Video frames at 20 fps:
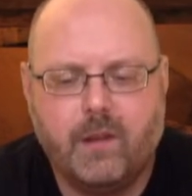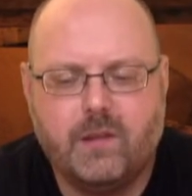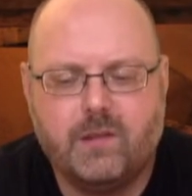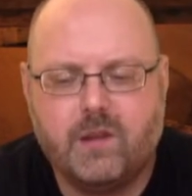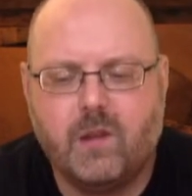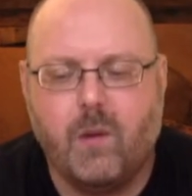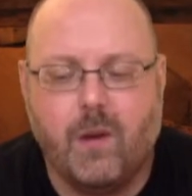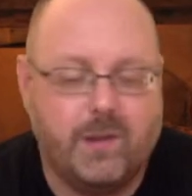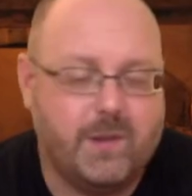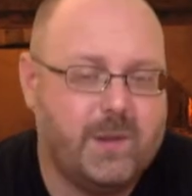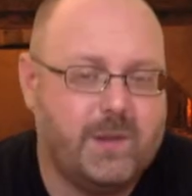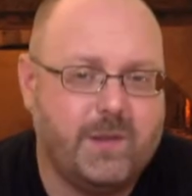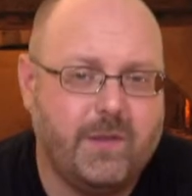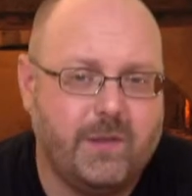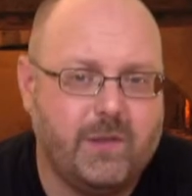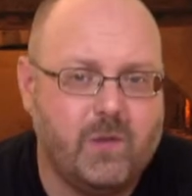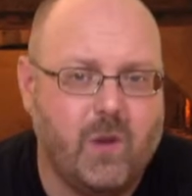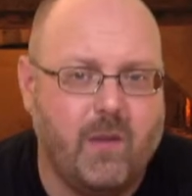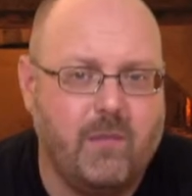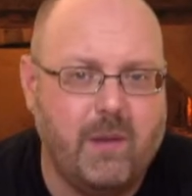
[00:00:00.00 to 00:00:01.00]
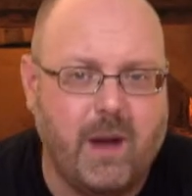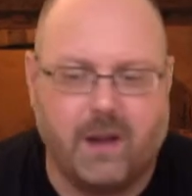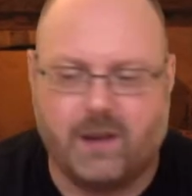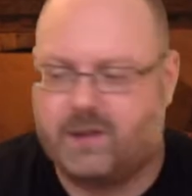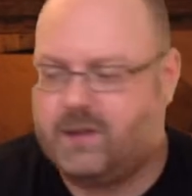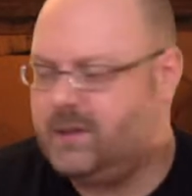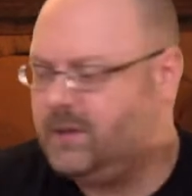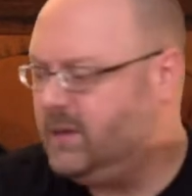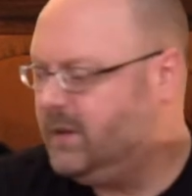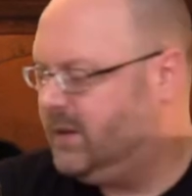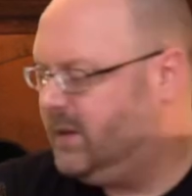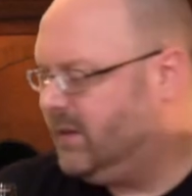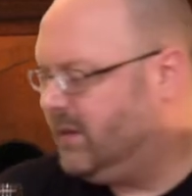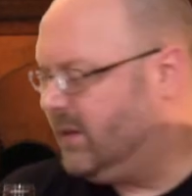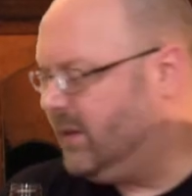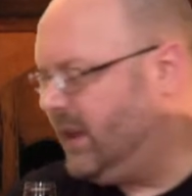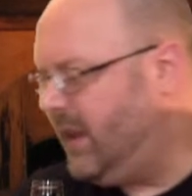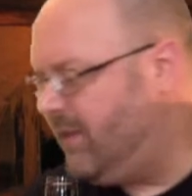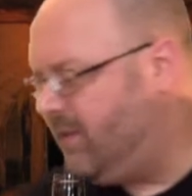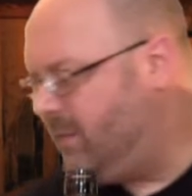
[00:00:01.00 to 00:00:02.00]
It's a good wine, especially for 12 bucks
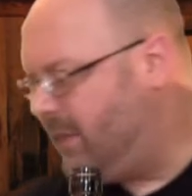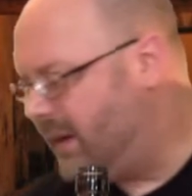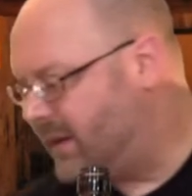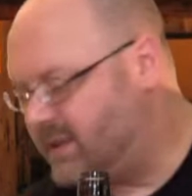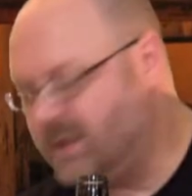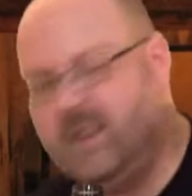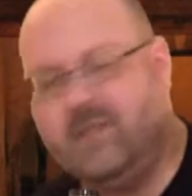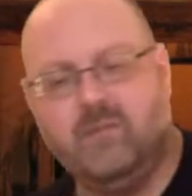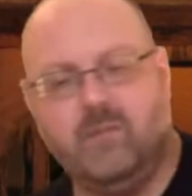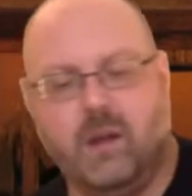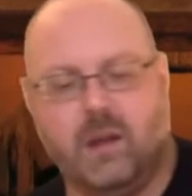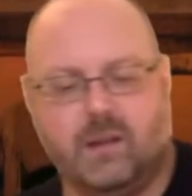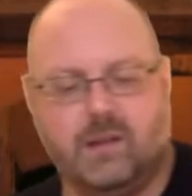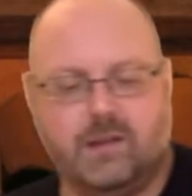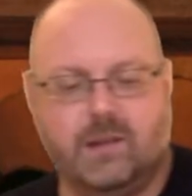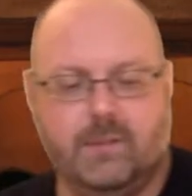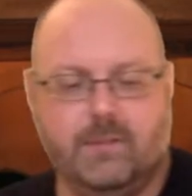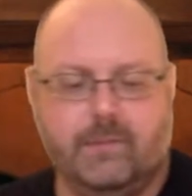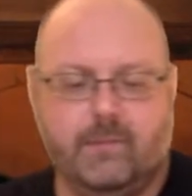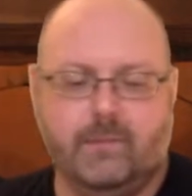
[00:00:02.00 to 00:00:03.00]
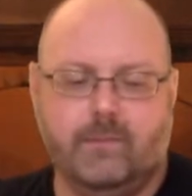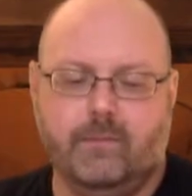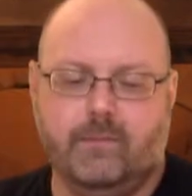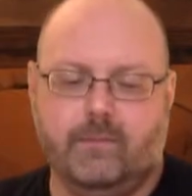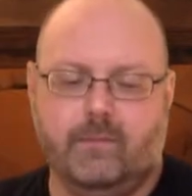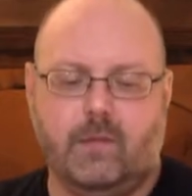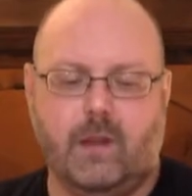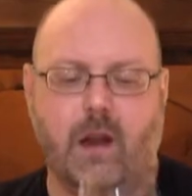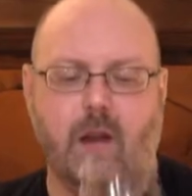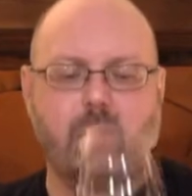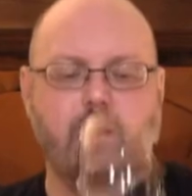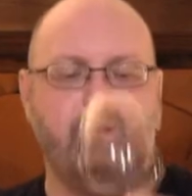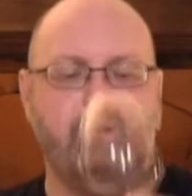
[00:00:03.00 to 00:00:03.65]
or 11 bucks, 11 bucks. I